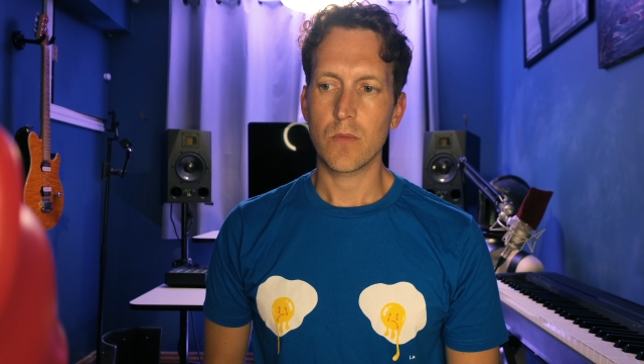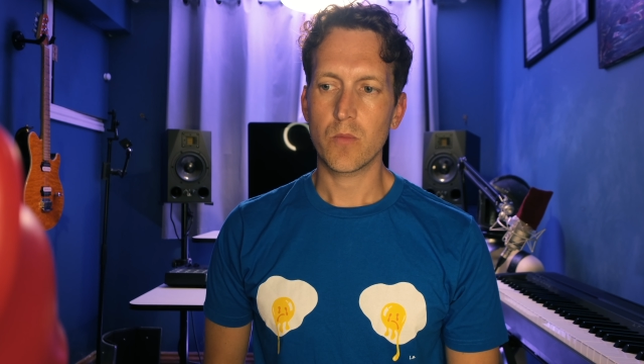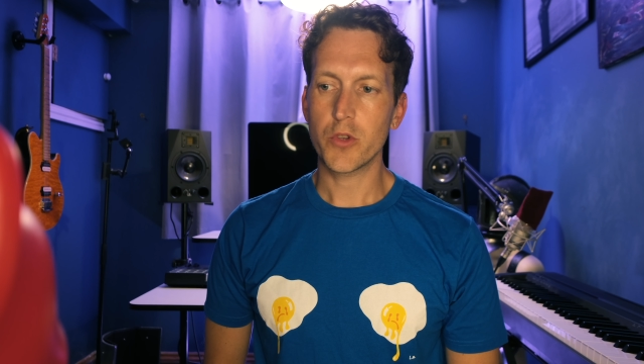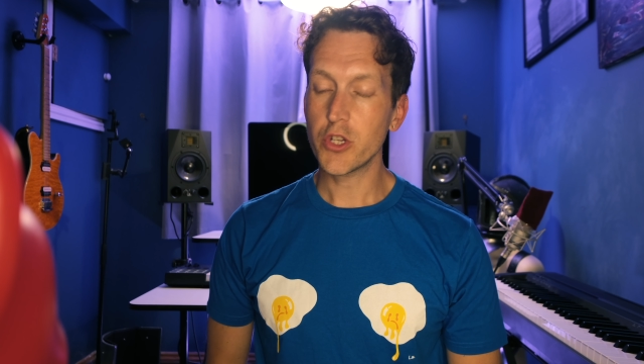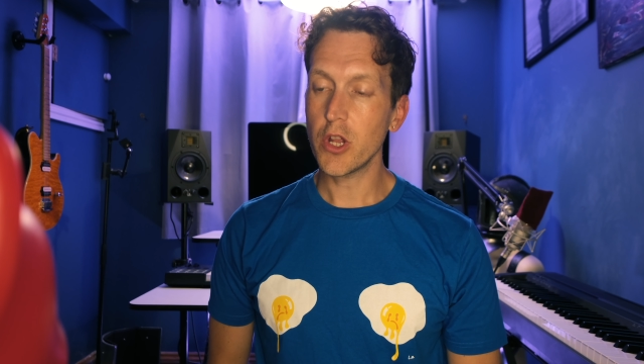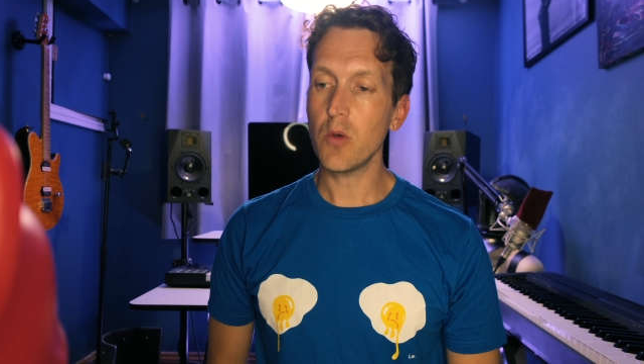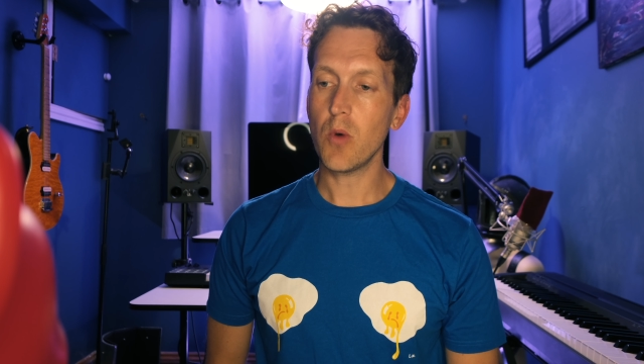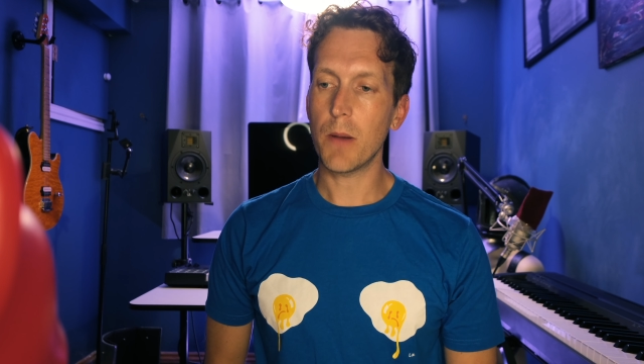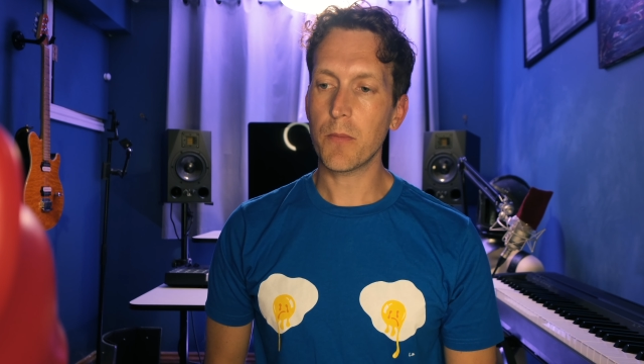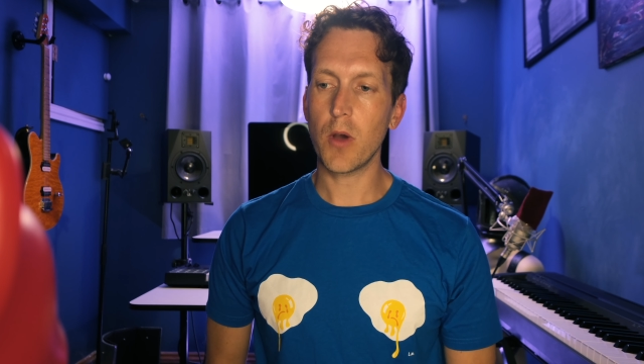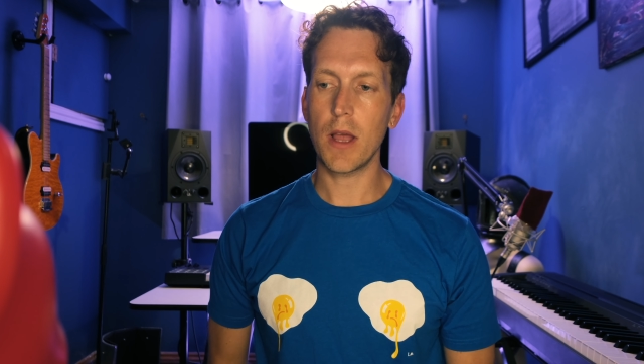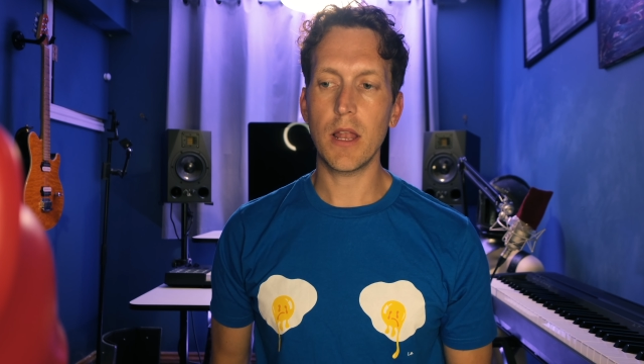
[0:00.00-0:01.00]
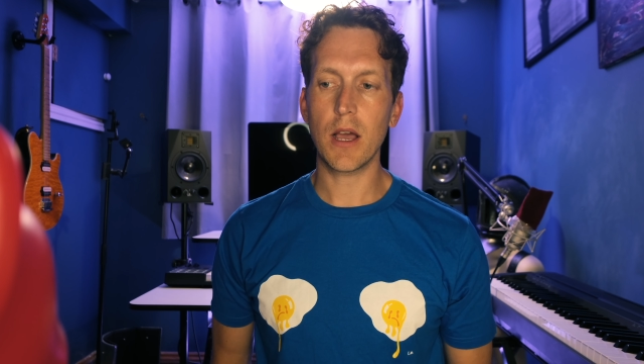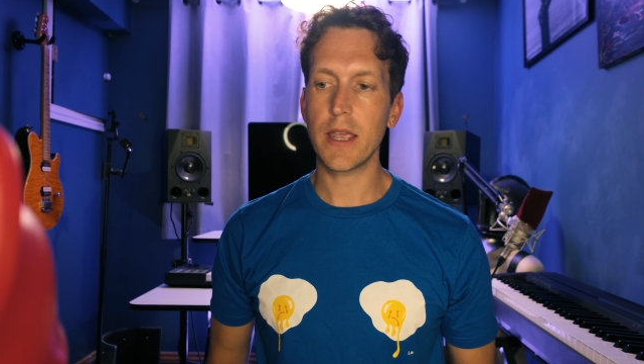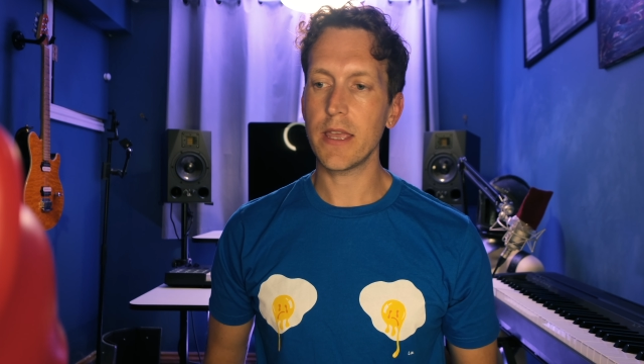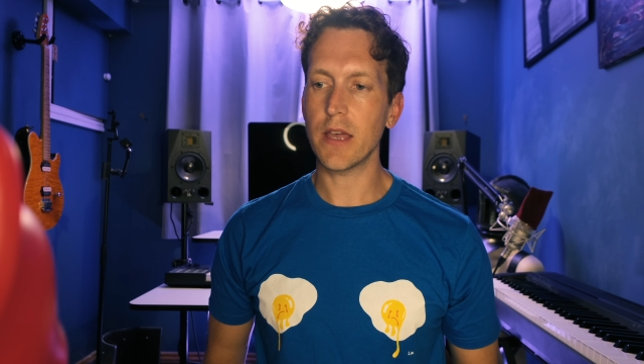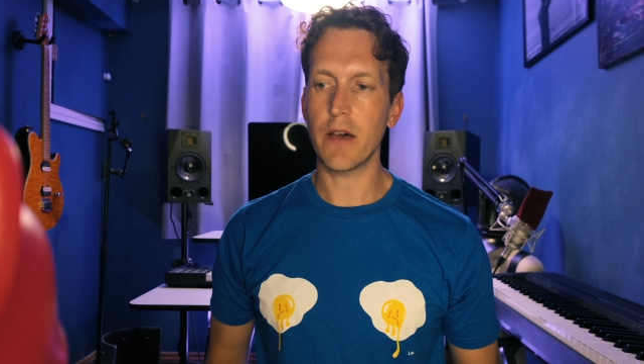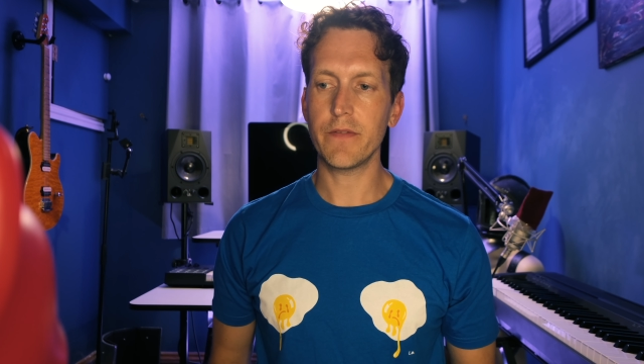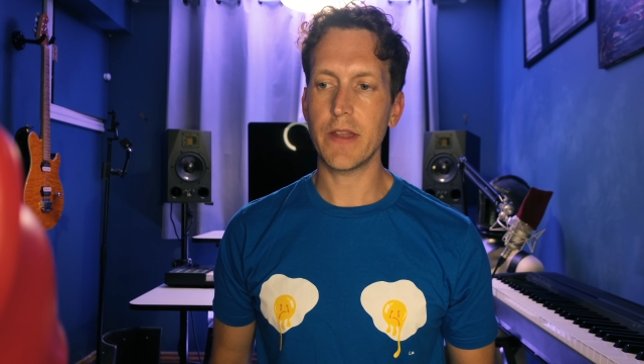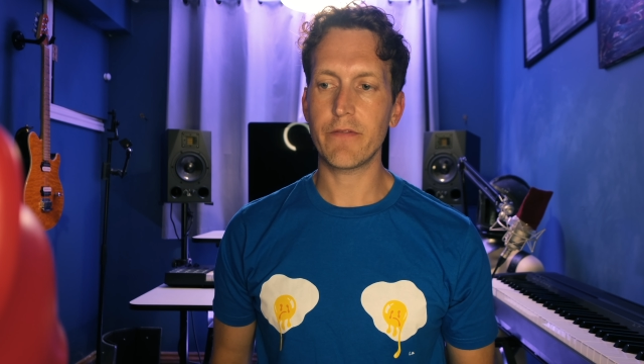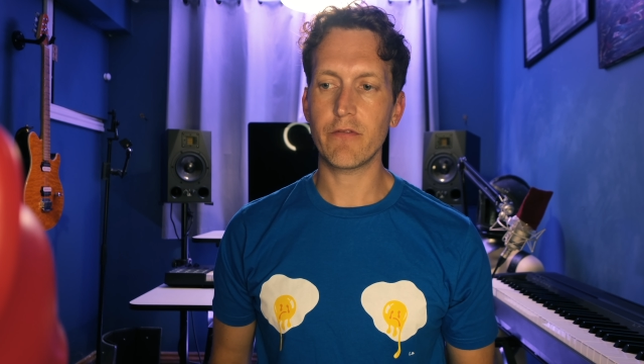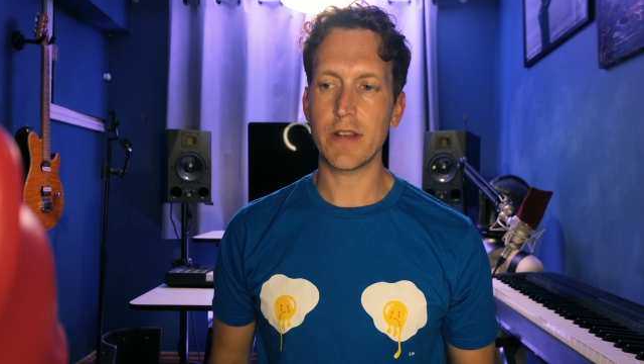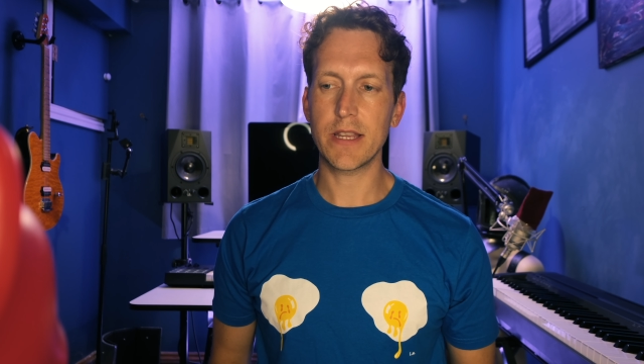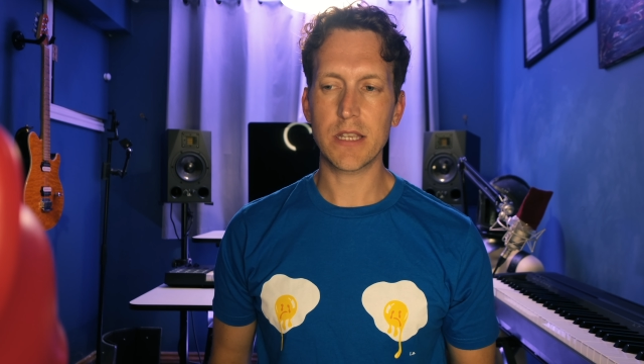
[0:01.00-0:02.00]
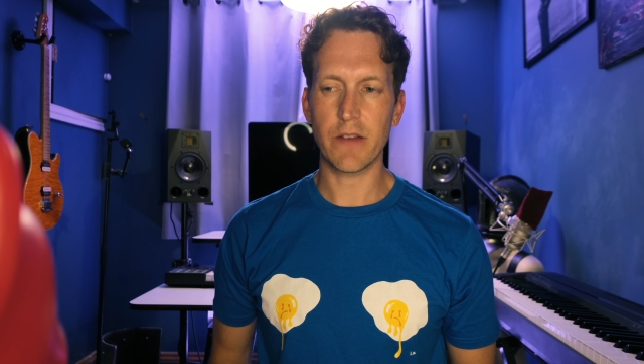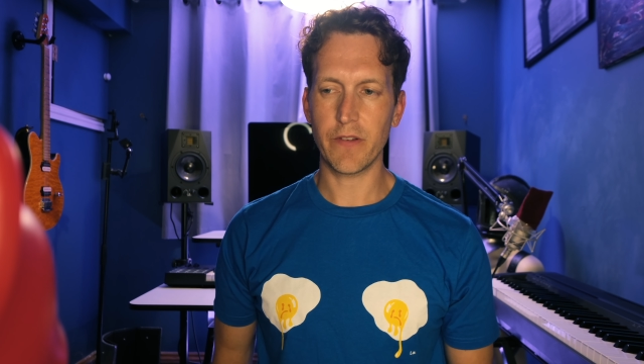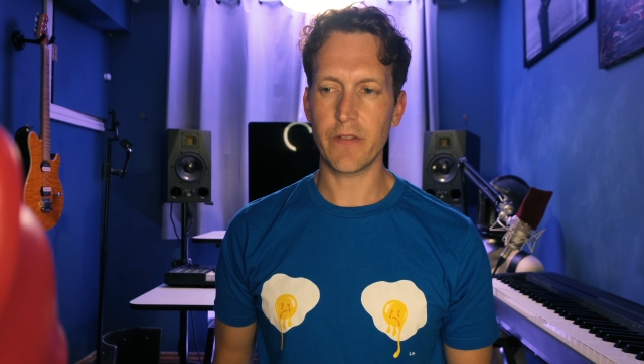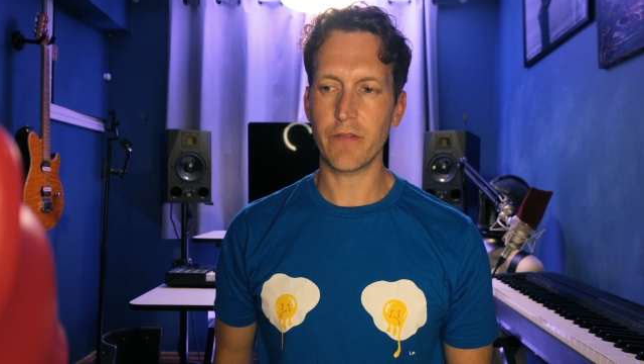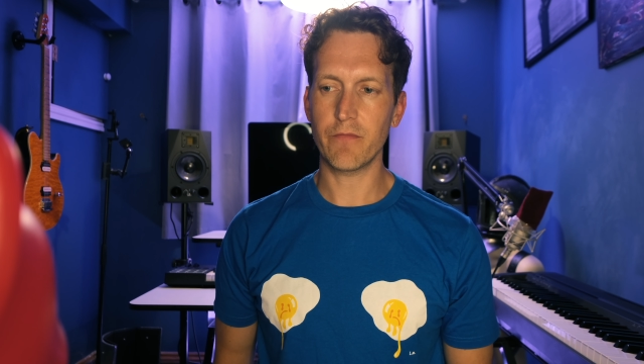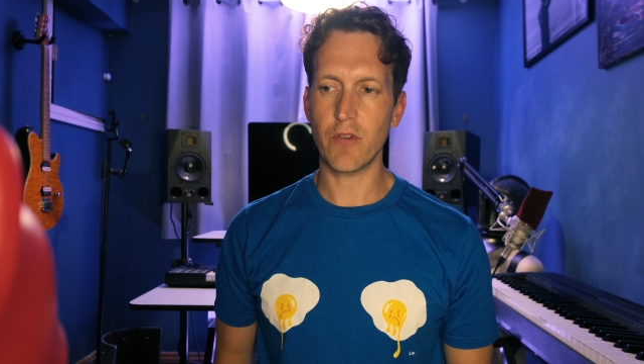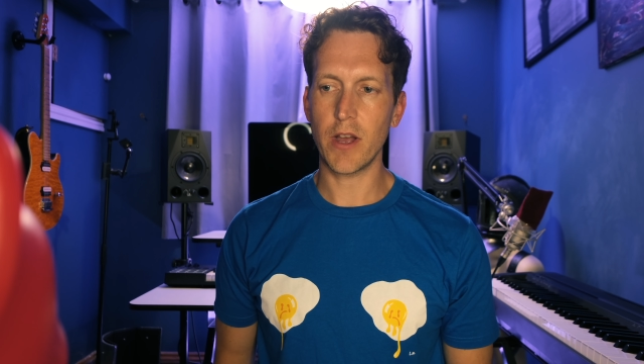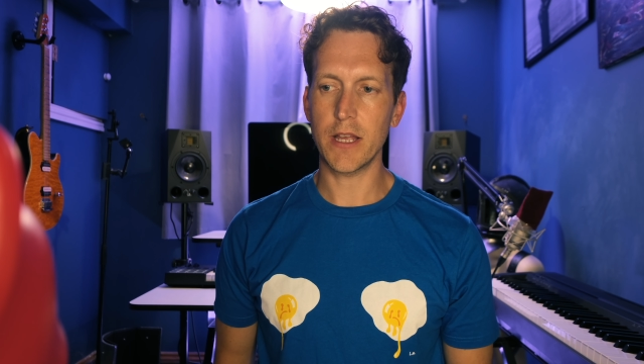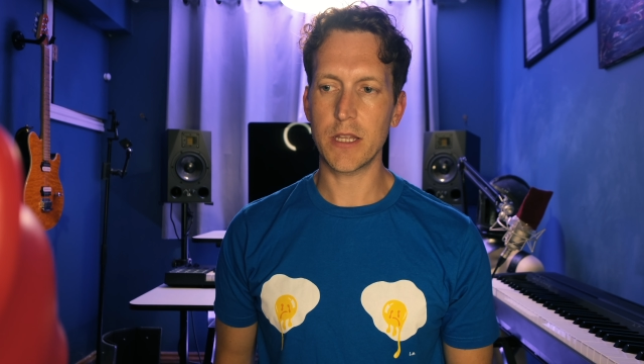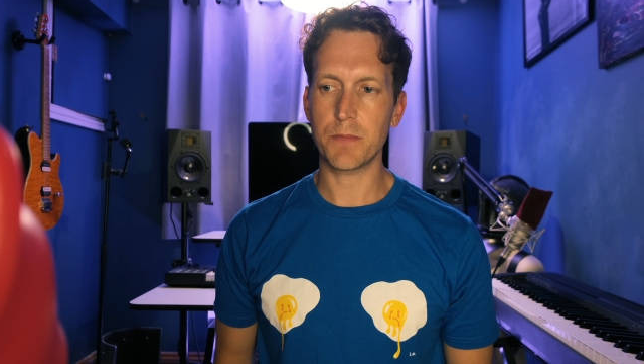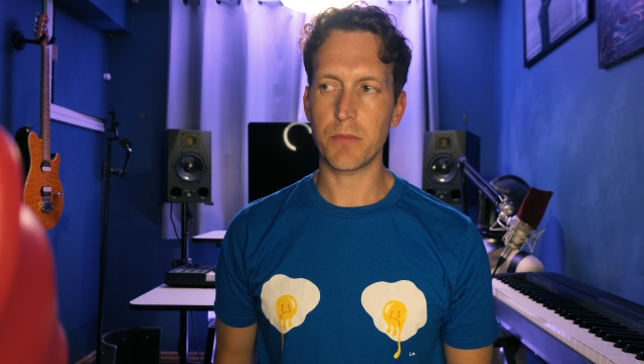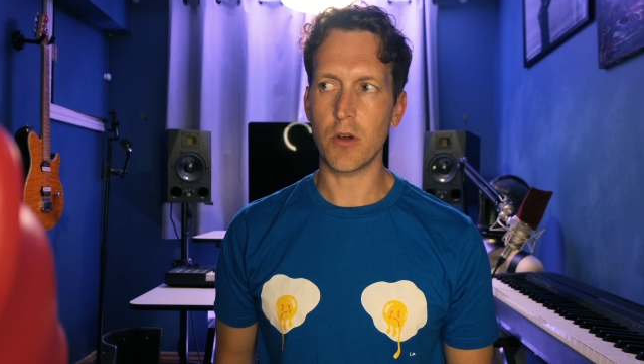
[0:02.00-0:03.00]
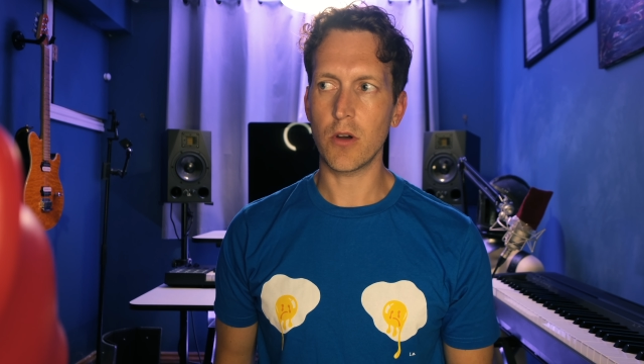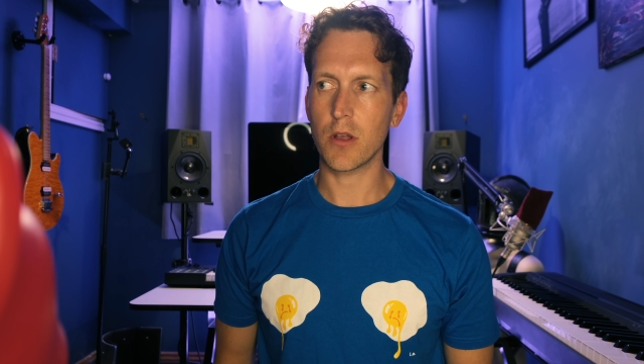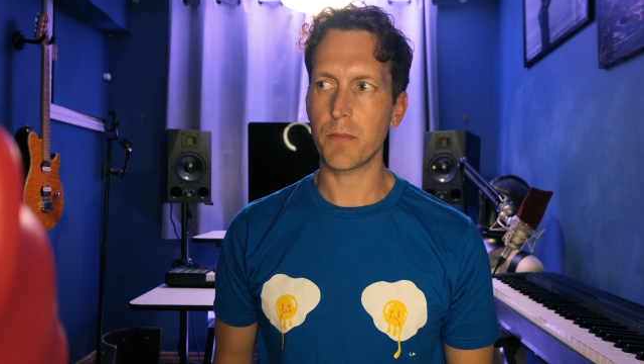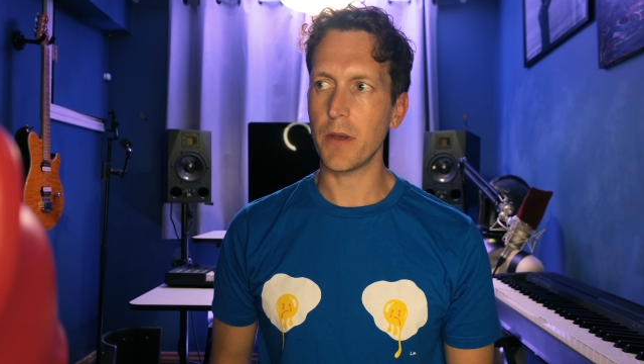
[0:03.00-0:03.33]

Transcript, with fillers: But you know what? I'm quite lucky that I've never really suffered from writer's block.